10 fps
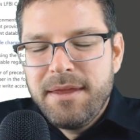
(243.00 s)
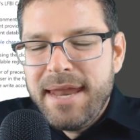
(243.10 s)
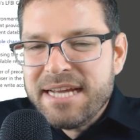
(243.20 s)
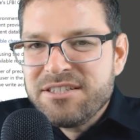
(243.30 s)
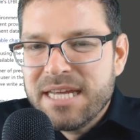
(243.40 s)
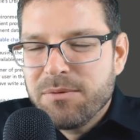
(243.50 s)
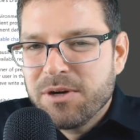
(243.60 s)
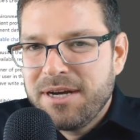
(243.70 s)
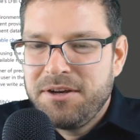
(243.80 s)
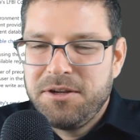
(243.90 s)
The next thing we're
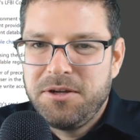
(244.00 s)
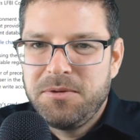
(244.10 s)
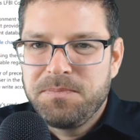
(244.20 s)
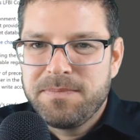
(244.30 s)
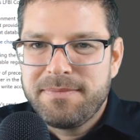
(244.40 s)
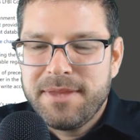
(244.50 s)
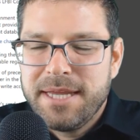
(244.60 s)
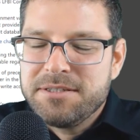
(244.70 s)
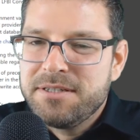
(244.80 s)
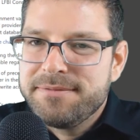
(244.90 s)
going to do
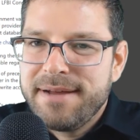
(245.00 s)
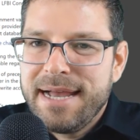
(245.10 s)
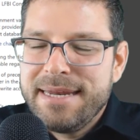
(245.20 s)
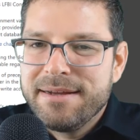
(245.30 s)
is define